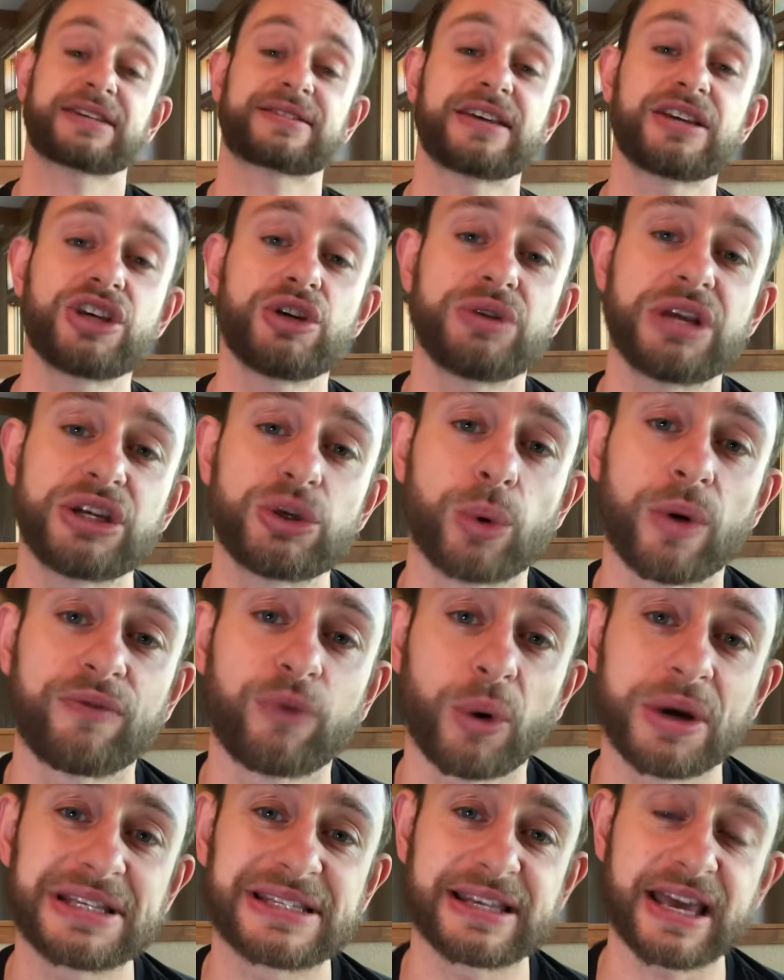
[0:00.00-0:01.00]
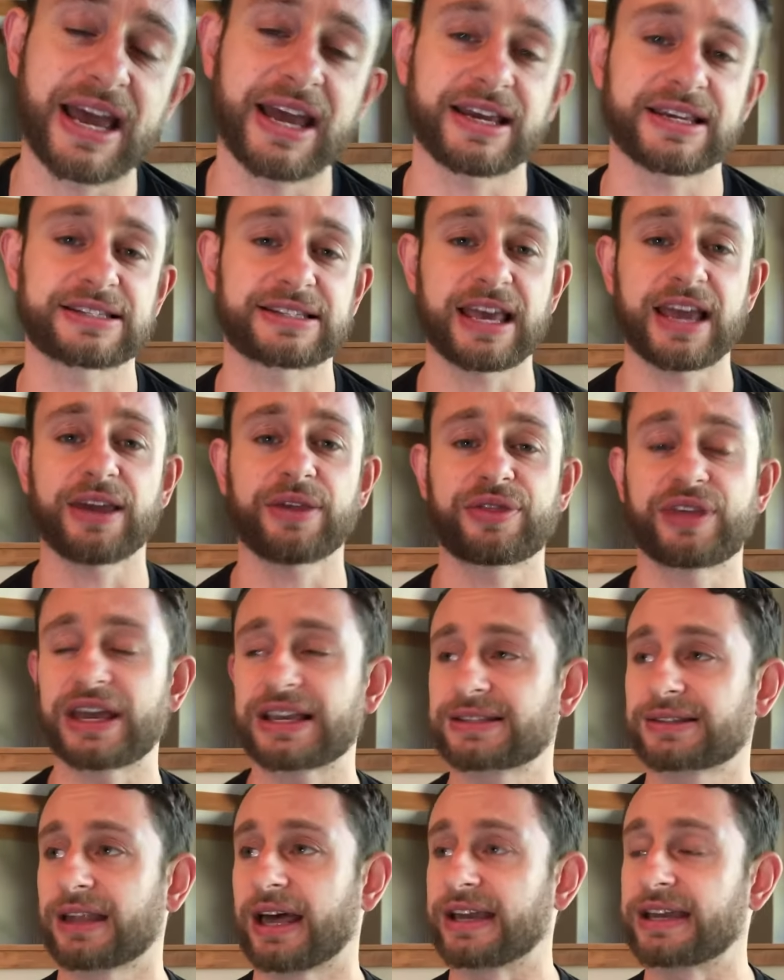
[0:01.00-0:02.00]
thing you need to avoid saying is saying
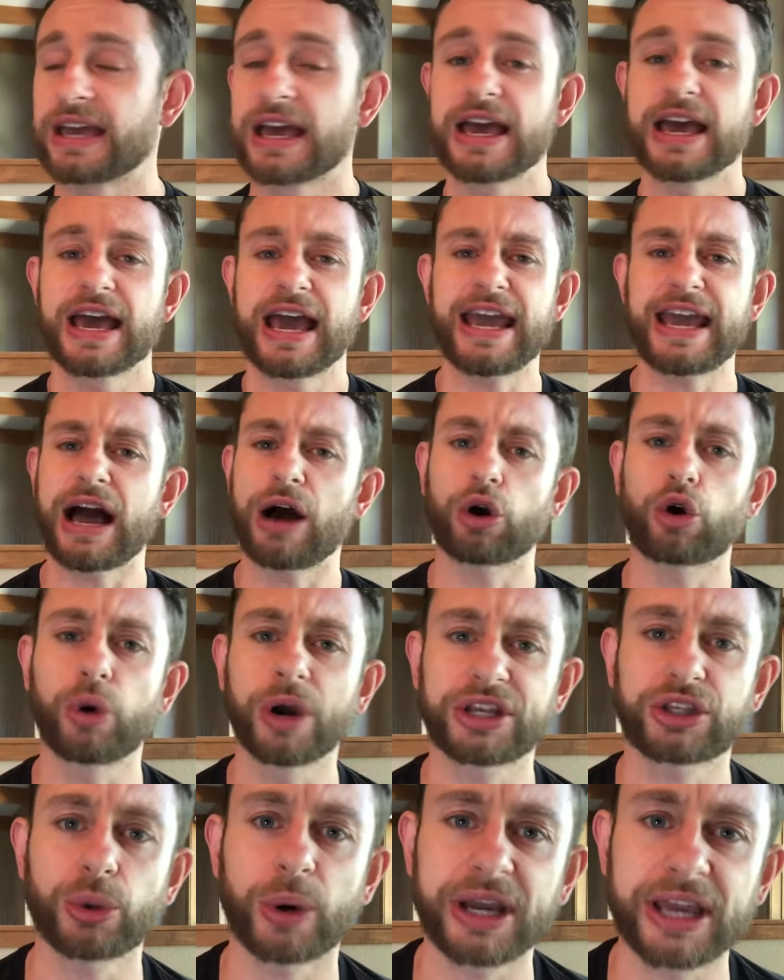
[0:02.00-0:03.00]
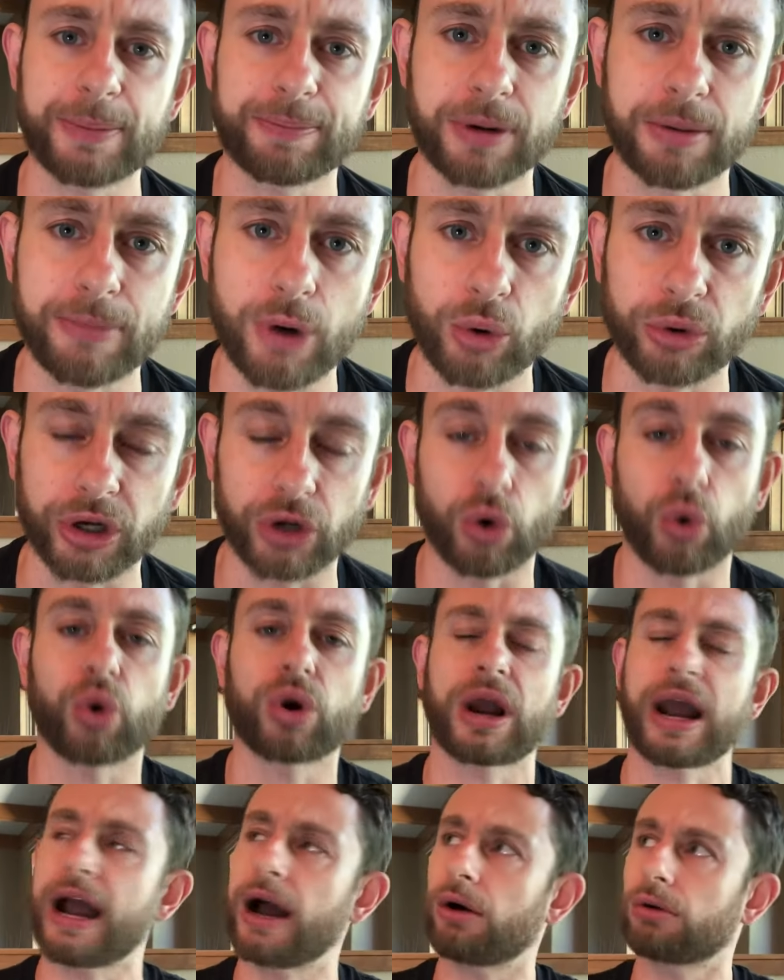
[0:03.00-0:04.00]
things like, hey, how quick do I get promoted? Or
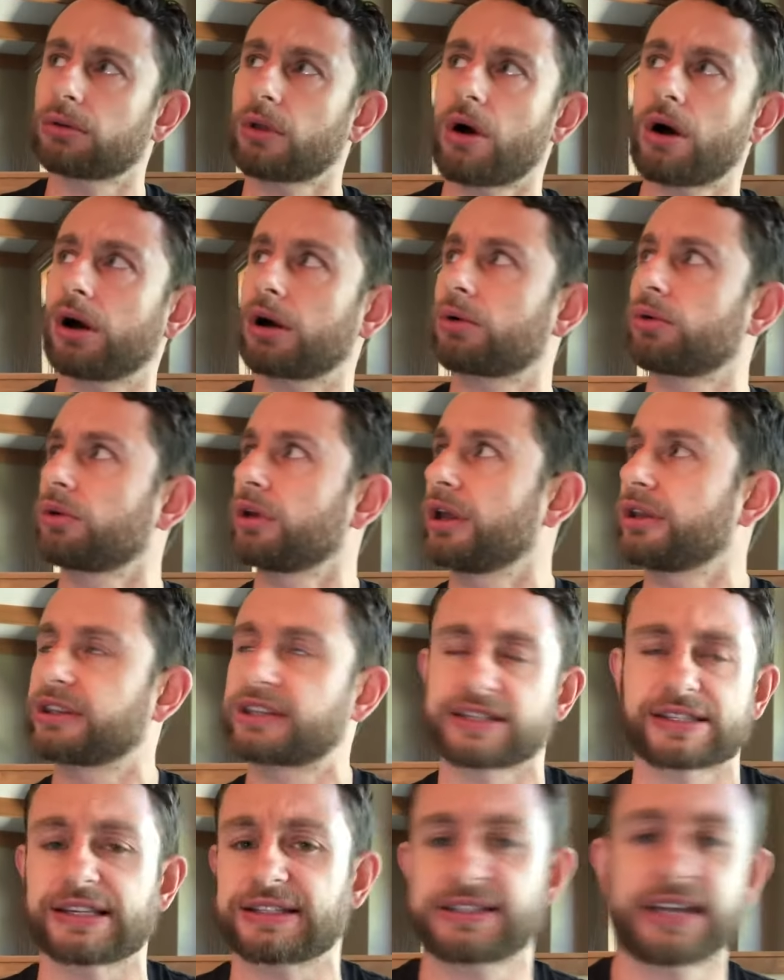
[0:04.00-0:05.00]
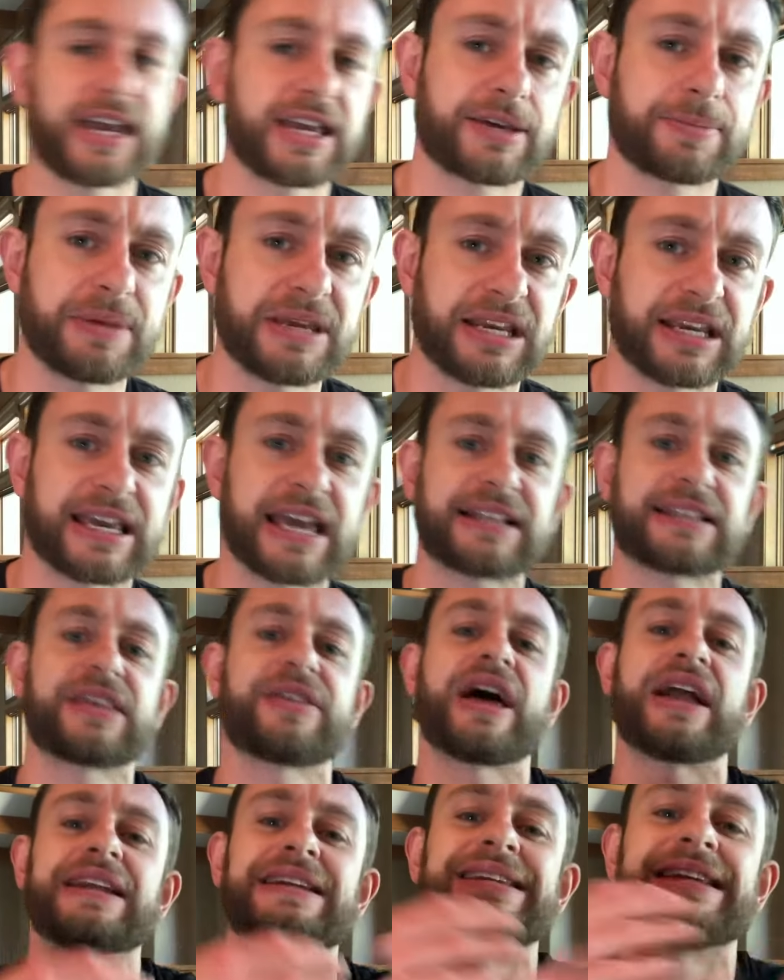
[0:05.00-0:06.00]
how long does it take me to get to
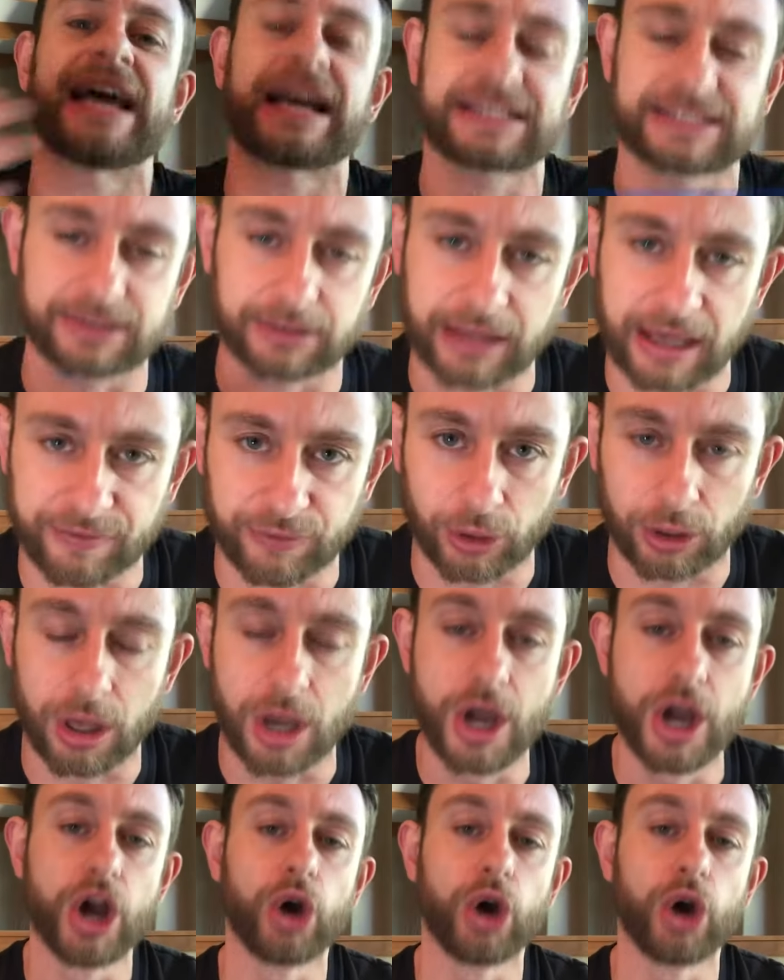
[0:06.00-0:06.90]
that next level?